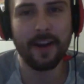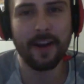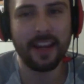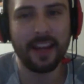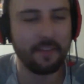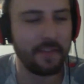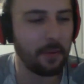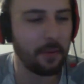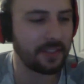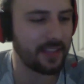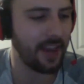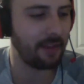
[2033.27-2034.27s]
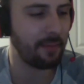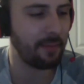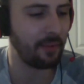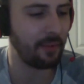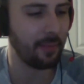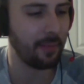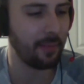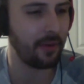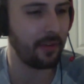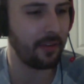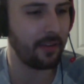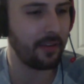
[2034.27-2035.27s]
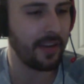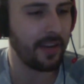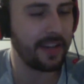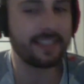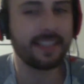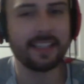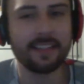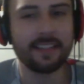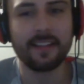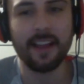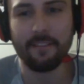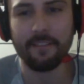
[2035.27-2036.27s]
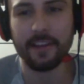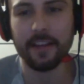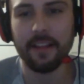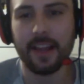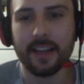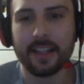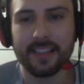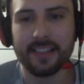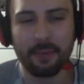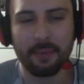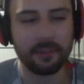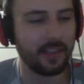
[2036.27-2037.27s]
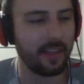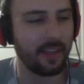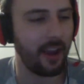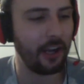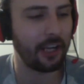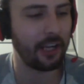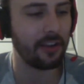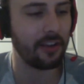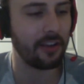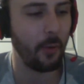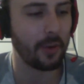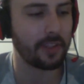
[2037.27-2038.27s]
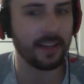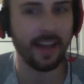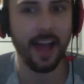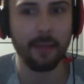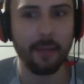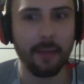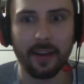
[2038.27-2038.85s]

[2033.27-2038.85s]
if they were setting people up. It's because I feel like conceptually they already know what's going to happen.